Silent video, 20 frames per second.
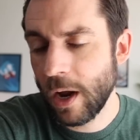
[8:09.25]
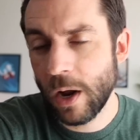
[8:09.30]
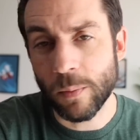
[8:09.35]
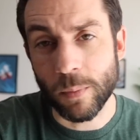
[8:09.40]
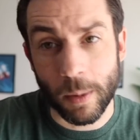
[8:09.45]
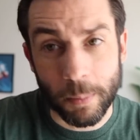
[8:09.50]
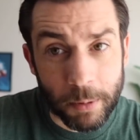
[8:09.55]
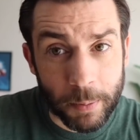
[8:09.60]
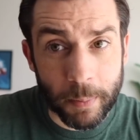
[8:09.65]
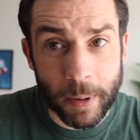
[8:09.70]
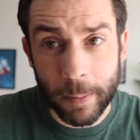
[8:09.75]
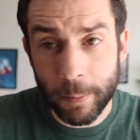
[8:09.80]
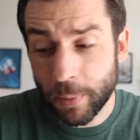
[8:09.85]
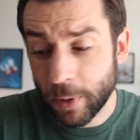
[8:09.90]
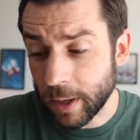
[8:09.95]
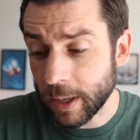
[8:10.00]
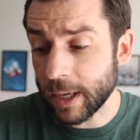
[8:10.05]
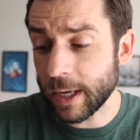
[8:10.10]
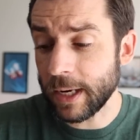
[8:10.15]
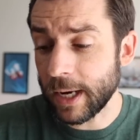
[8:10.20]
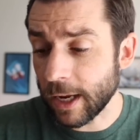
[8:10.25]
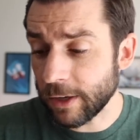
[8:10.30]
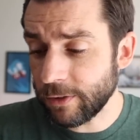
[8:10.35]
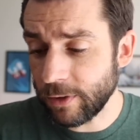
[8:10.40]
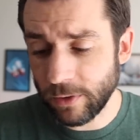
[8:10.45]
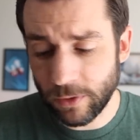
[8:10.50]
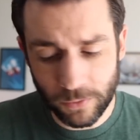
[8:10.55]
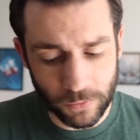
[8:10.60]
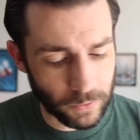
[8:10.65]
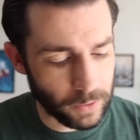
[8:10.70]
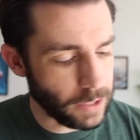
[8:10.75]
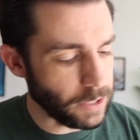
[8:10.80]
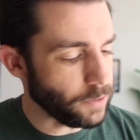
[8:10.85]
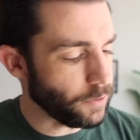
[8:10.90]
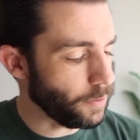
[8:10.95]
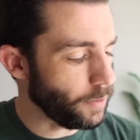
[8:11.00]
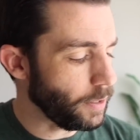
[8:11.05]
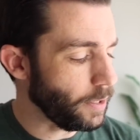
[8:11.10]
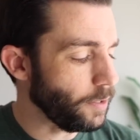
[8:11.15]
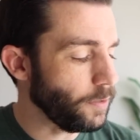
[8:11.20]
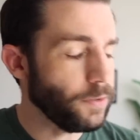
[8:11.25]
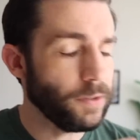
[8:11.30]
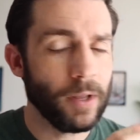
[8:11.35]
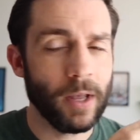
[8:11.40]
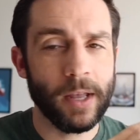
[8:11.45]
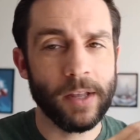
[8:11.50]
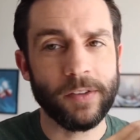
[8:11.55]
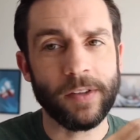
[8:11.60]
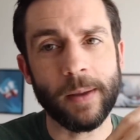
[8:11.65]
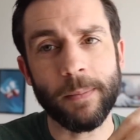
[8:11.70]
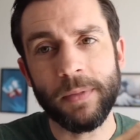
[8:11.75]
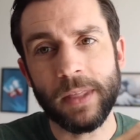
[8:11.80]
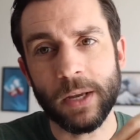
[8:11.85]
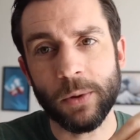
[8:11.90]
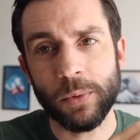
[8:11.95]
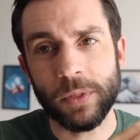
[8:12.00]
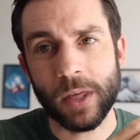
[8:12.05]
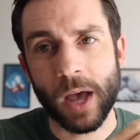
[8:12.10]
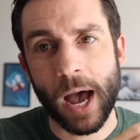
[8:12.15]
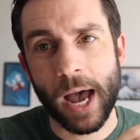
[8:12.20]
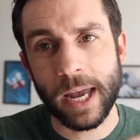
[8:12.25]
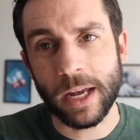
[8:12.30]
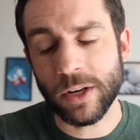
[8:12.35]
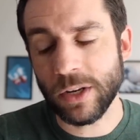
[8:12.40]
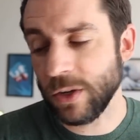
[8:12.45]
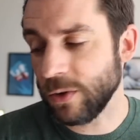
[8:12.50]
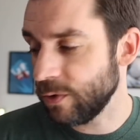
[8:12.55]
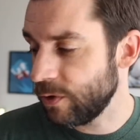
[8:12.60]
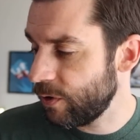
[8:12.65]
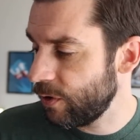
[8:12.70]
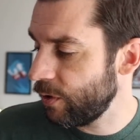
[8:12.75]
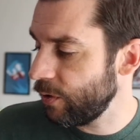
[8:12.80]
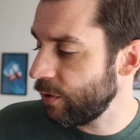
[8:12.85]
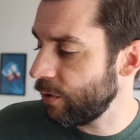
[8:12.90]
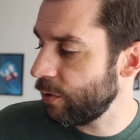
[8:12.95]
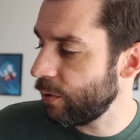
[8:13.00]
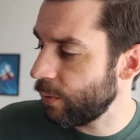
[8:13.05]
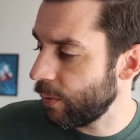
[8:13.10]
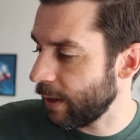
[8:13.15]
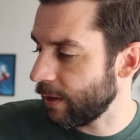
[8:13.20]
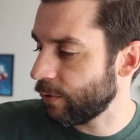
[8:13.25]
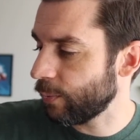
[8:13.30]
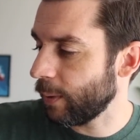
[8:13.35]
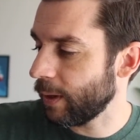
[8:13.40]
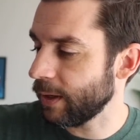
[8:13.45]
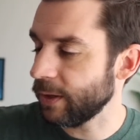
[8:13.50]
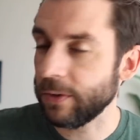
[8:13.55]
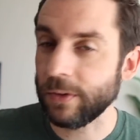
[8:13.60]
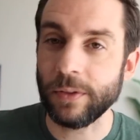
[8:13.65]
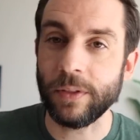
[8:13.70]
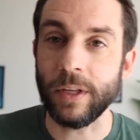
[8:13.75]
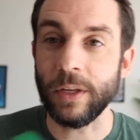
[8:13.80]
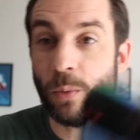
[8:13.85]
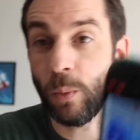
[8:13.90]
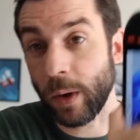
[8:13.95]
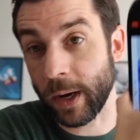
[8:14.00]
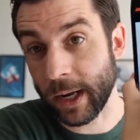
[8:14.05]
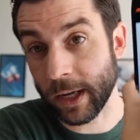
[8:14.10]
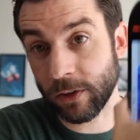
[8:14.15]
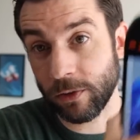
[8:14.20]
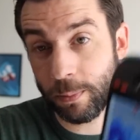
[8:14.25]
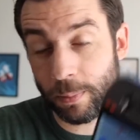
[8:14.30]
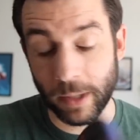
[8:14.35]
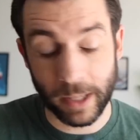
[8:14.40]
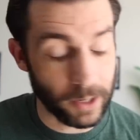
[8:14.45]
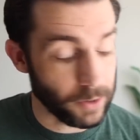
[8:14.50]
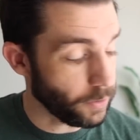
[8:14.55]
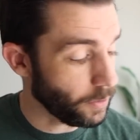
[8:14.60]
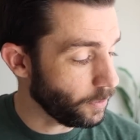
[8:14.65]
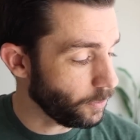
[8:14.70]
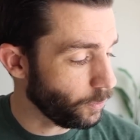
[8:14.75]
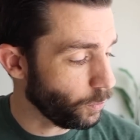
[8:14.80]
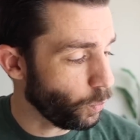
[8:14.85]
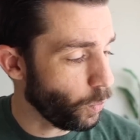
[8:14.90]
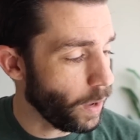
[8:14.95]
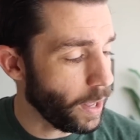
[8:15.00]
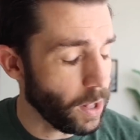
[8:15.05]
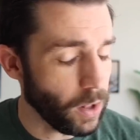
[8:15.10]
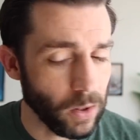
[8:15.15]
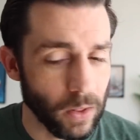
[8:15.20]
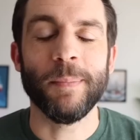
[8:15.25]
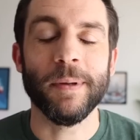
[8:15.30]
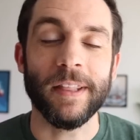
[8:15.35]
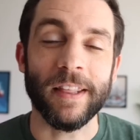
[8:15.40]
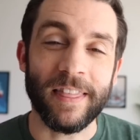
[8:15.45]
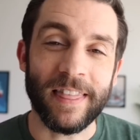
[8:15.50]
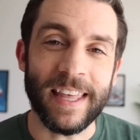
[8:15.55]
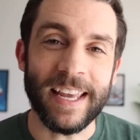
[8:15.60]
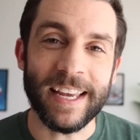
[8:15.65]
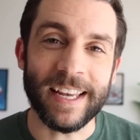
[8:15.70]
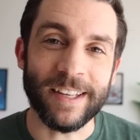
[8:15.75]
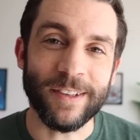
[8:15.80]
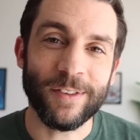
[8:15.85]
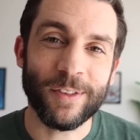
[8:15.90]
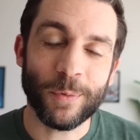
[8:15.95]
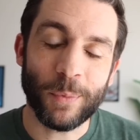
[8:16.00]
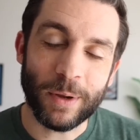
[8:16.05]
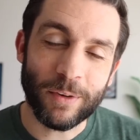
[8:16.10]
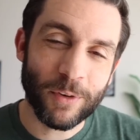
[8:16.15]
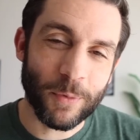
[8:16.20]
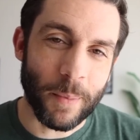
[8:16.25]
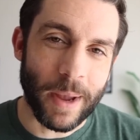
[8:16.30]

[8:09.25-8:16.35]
Rubber membrane connections for each of these. Same thing with the Neo 2, as well as the One X player as well. But the thing is, the one from